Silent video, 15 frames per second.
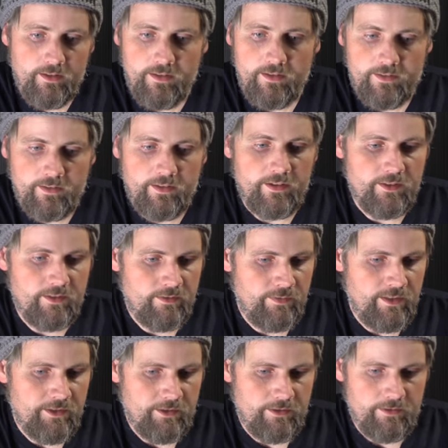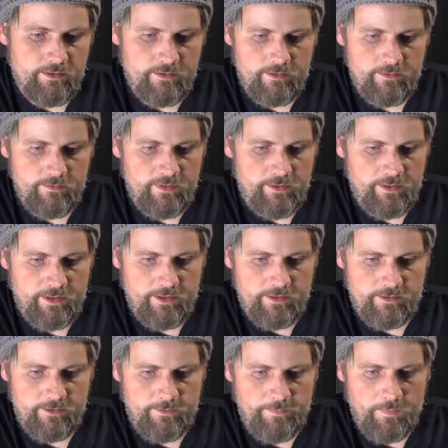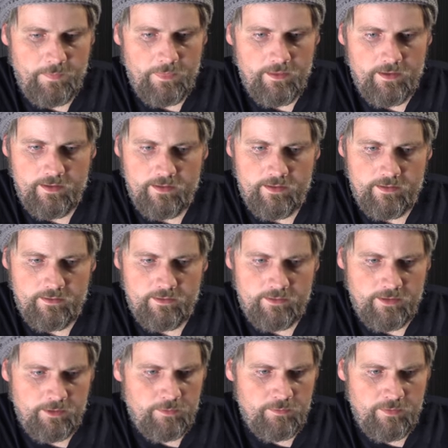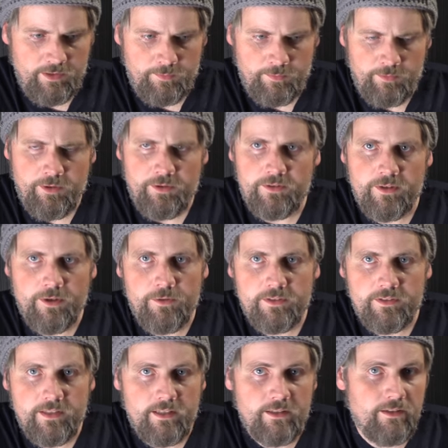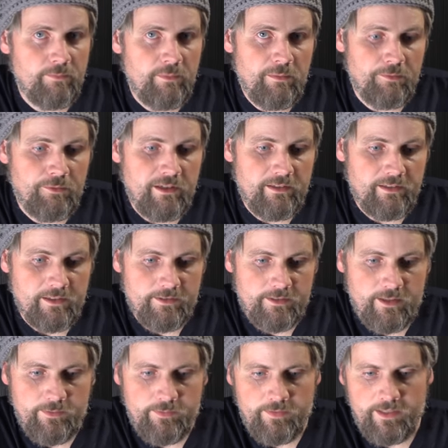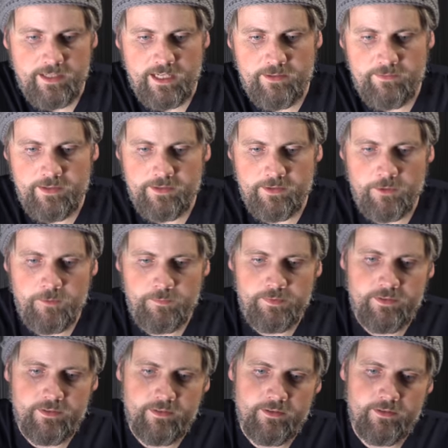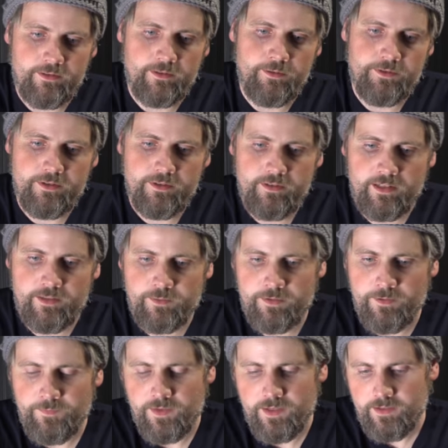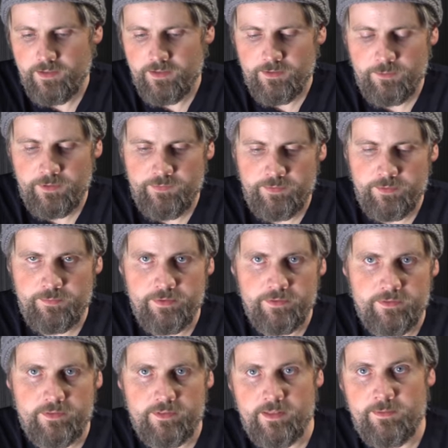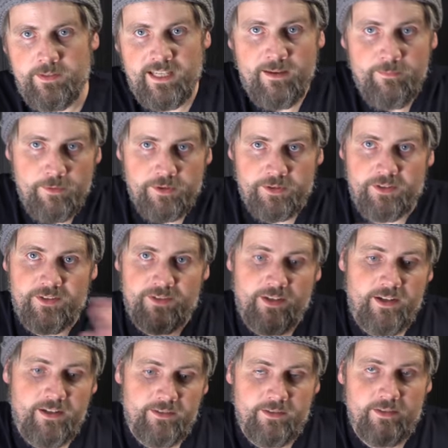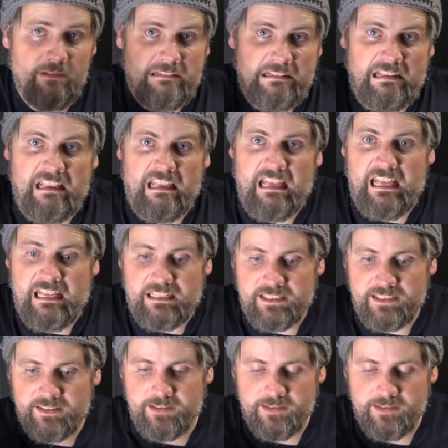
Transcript: it's a nice feature, very nice. And so with Broken Token and Meeple Realty and stuff, they have this open solution. And if you put the game box on the sides, ah,